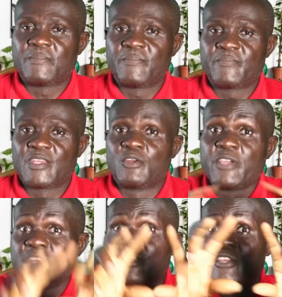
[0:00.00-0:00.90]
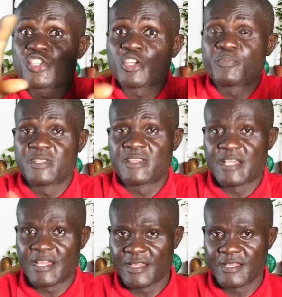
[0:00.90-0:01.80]
he stopped it there.
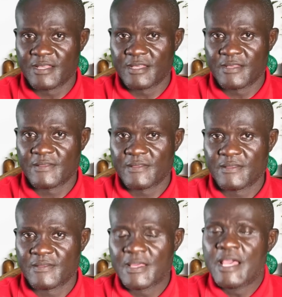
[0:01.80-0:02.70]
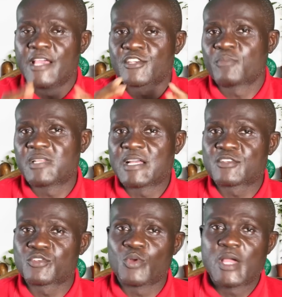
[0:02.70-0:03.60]
He stopped it there.
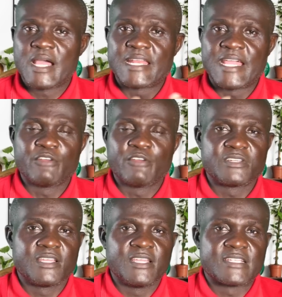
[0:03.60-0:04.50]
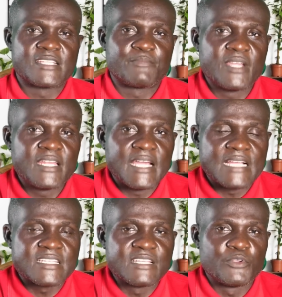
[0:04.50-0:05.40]
So at the end of the day, it appeared as
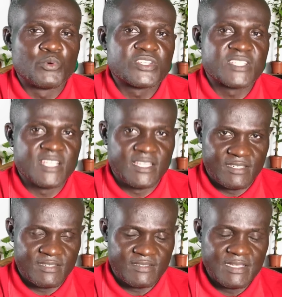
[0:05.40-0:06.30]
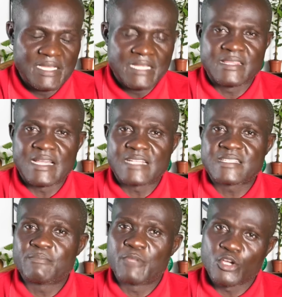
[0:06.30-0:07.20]
if he was saying that
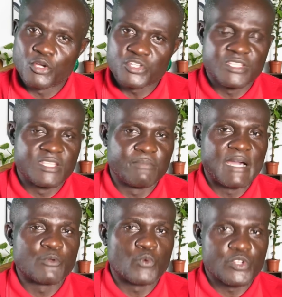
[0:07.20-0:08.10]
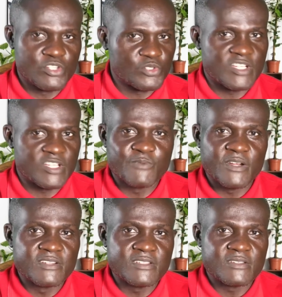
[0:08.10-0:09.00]
because the man was not
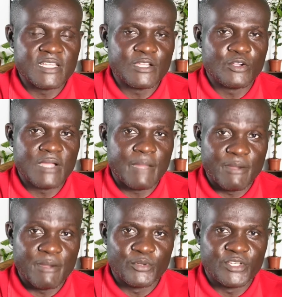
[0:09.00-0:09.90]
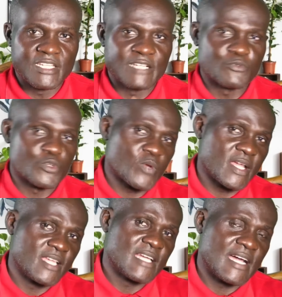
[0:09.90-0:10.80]
transparent about money, that was why he
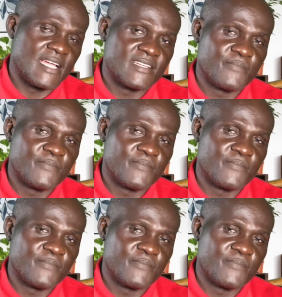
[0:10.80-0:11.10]
died.